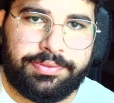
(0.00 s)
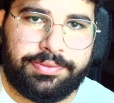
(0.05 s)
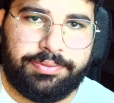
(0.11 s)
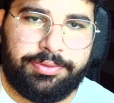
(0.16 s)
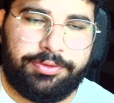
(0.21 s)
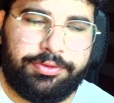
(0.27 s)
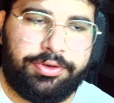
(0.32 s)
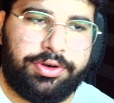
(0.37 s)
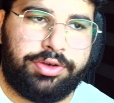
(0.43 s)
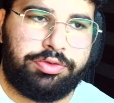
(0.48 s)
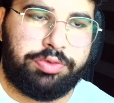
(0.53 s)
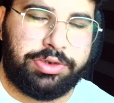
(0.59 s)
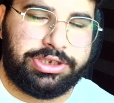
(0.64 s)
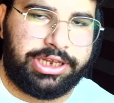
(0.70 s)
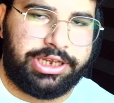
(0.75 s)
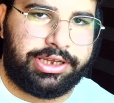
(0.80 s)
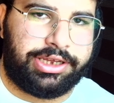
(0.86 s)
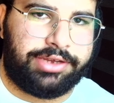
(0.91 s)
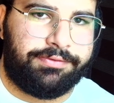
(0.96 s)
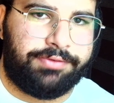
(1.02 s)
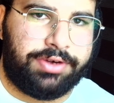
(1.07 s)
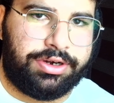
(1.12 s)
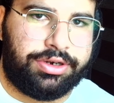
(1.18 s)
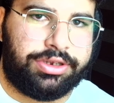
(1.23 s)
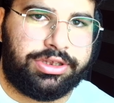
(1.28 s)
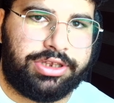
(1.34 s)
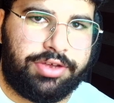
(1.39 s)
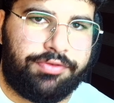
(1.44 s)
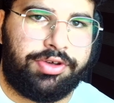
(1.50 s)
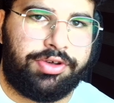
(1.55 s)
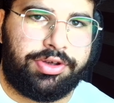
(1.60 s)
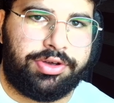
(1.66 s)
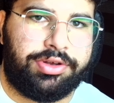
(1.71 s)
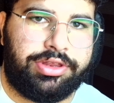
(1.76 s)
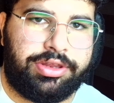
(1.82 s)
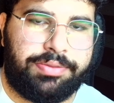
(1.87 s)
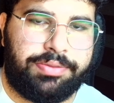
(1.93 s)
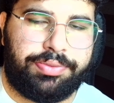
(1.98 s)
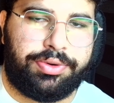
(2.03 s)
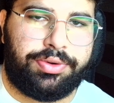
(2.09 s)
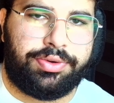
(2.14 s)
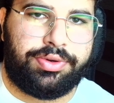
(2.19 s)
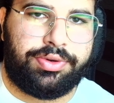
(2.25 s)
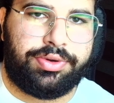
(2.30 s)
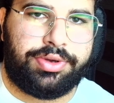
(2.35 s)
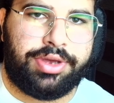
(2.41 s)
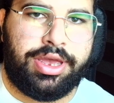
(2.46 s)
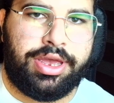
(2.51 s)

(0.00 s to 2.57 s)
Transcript: Before it was very difficult, the prologue,